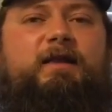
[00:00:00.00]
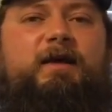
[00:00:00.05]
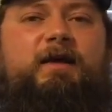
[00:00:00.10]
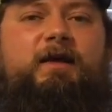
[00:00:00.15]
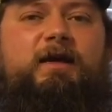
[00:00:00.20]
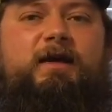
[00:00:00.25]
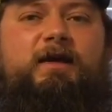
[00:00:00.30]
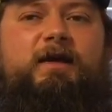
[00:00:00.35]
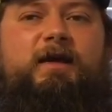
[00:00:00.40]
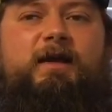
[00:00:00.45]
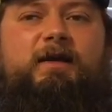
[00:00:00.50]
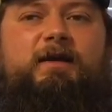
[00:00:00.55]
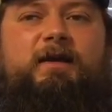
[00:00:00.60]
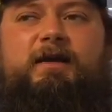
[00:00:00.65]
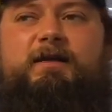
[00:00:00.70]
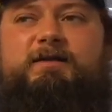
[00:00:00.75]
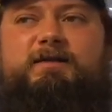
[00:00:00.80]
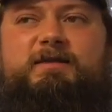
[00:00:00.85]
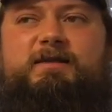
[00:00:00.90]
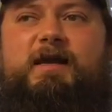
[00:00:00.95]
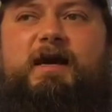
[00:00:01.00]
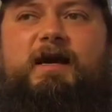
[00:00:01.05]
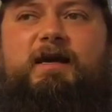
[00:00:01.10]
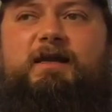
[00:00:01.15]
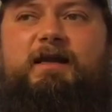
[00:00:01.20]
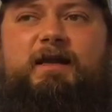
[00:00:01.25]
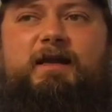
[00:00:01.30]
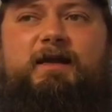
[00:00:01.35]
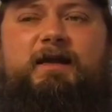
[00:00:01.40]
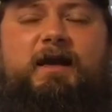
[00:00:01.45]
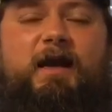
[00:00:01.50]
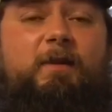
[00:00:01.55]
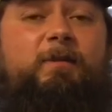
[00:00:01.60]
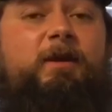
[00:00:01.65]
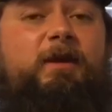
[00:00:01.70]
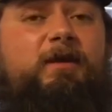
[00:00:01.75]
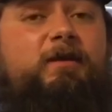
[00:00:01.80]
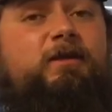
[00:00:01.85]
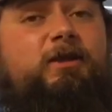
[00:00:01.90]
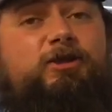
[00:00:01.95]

Like, yeah, it's not like, I mean,